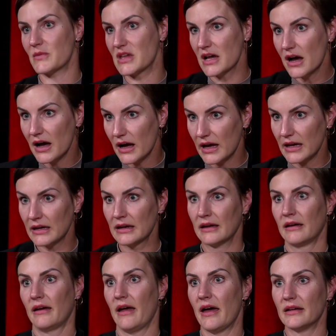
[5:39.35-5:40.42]
MEI,
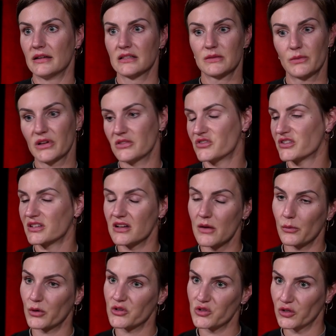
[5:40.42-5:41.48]
and it's been just an
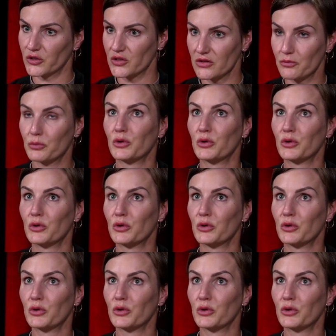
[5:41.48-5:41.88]
upward tra